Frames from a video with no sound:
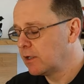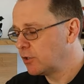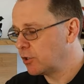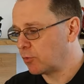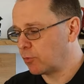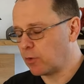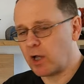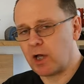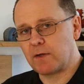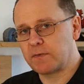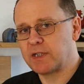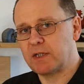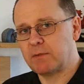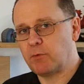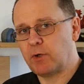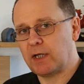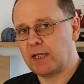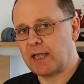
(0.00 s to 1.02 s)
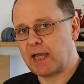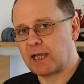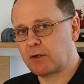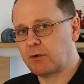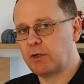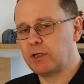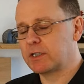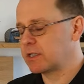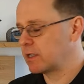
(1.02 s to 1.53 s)
The graphs seem really
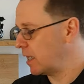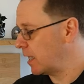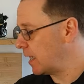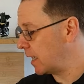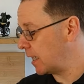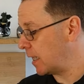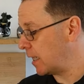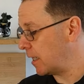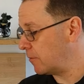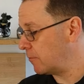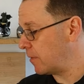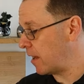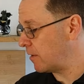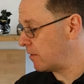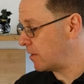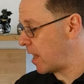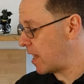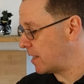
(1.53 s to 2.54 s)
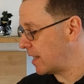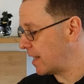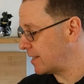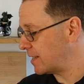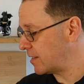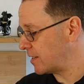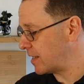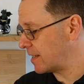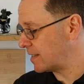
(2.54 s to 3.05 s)
accurate. Um, uh,
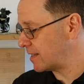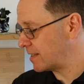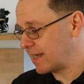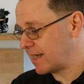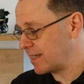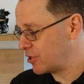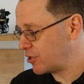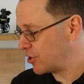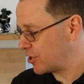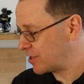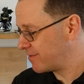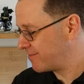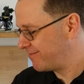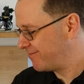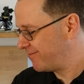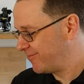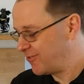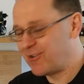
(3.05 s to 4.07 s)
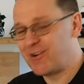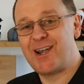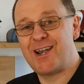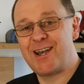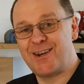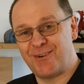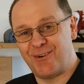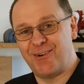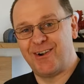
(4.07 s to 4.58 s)
it, it's just
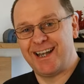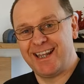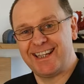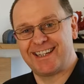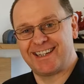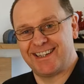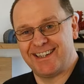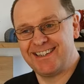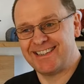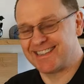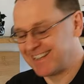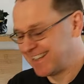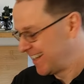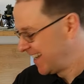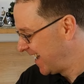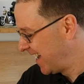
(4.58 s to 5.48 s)
really, really good.